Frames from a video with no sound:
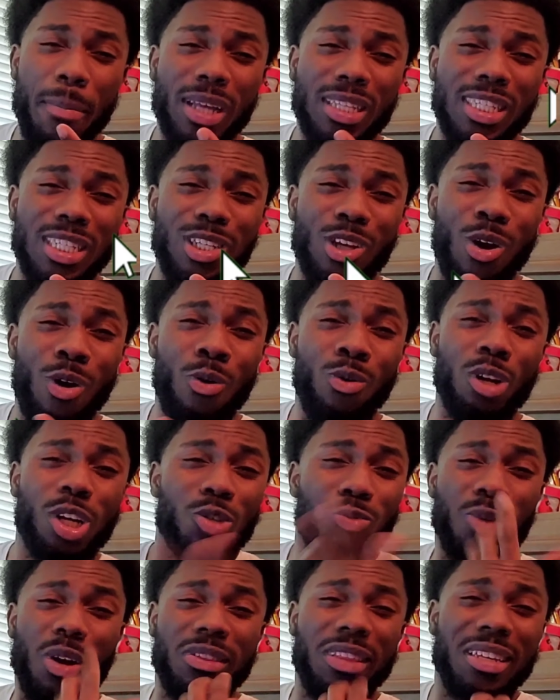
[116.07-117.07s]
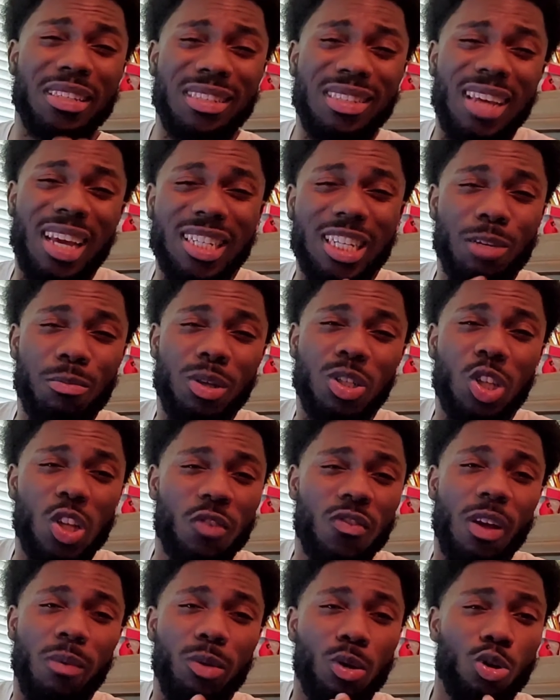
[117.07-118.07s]
button y'all, because we are the sexy, the best
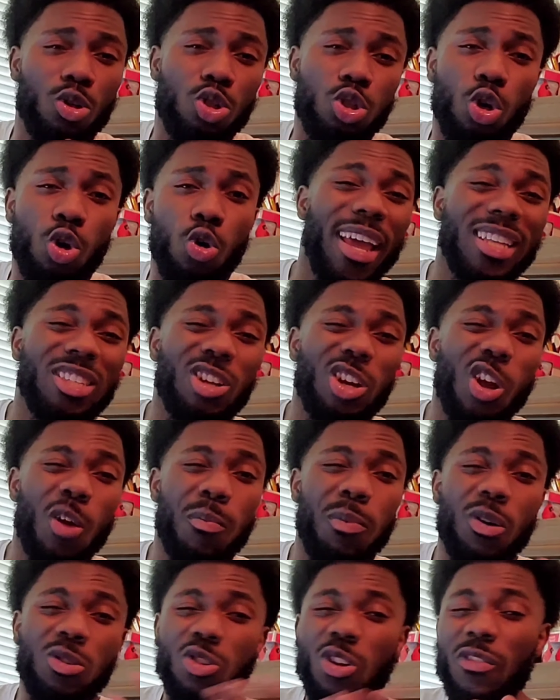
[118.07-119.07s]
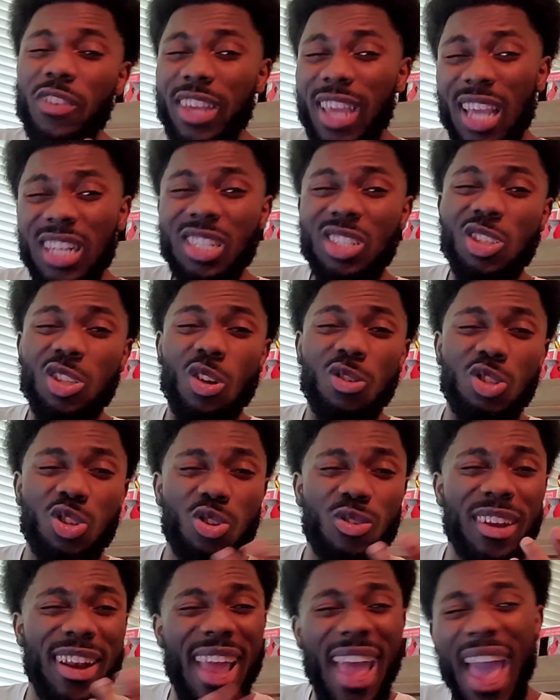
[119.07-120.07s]
looking family on the tube. Turn your post notifications on so
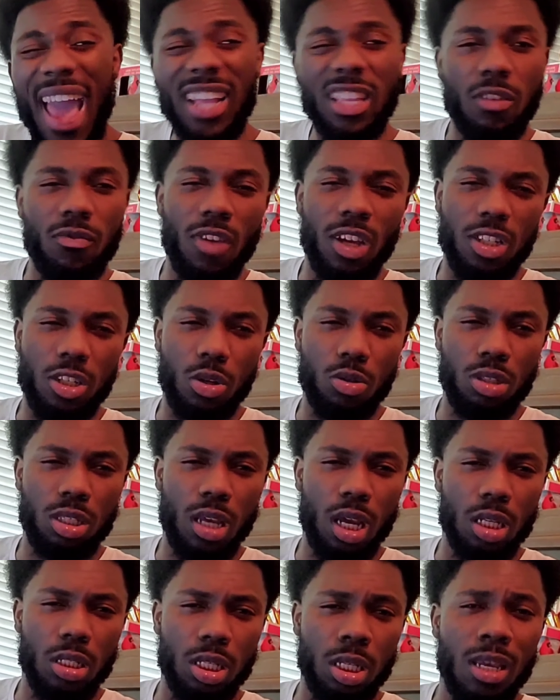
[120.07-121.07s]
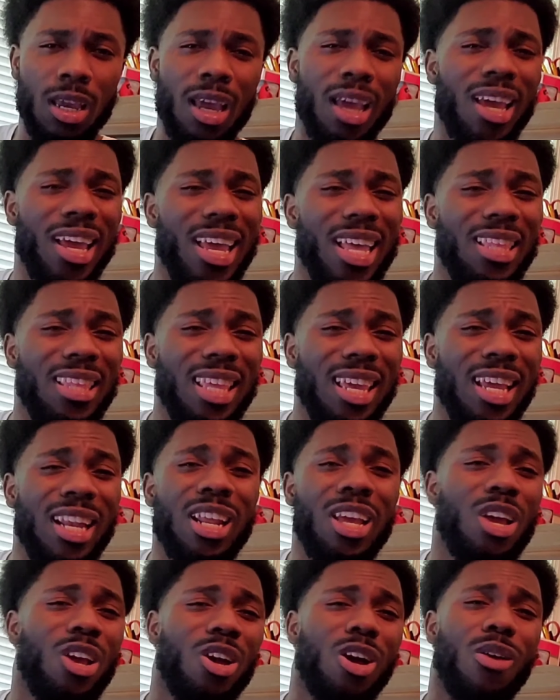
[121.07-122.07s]
you can activate your sexy. And
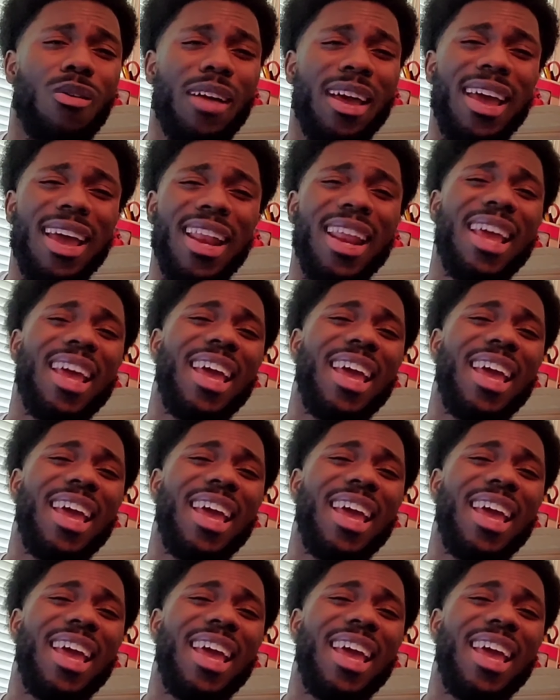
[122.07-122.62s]
then go ahead